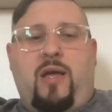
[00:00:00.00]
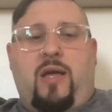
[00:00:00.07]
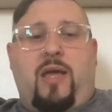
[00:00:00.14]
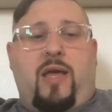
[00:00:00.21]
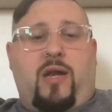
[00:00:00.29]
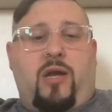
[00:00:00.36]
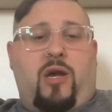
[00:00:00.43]

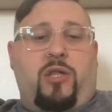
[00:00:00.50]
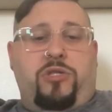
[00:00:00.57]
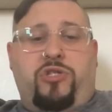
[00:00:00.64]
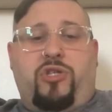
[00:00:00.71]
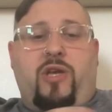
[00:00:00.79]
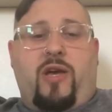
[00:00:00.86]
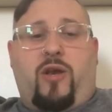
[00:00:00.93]

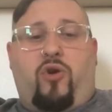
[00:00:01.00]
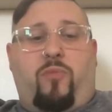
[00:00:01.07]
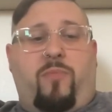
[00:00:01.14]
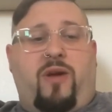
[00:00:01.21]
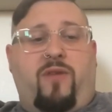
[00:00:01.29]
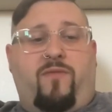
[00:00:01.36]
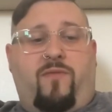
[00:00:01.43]
acknowledge that on
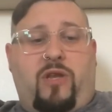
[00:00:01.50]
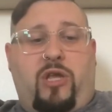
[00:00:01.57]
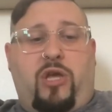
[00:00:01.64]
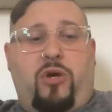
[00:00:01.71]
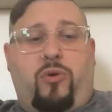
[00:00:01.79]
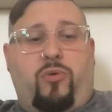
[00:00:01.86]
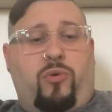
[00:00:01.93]
my
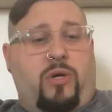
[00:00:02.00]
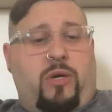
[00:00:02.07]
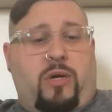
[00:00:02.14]
video.